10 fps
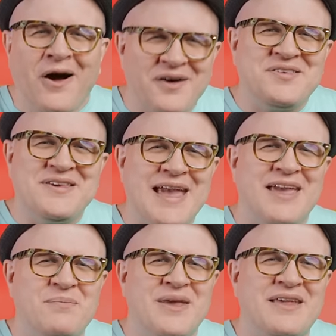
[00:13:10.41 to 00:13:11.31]
R C
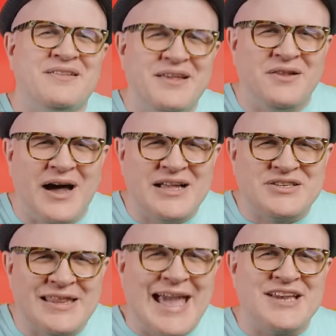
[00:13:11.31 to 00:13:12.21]
A immediately
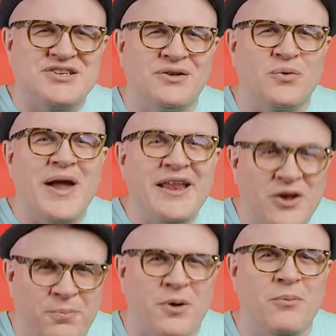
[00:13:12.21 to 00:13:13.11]
launched a national
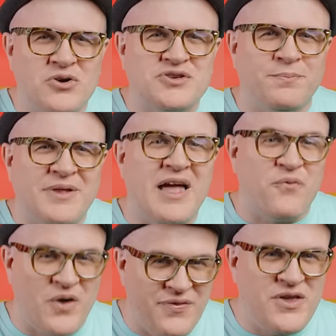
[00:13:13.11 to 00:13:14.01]
radio promotion plan
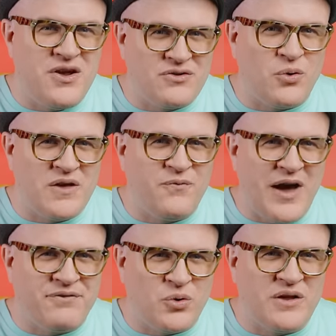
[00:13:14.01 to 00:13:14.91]
for In the Year
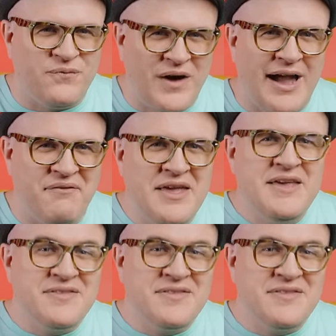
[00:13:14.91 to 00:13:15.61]
twenty-five twenty-five.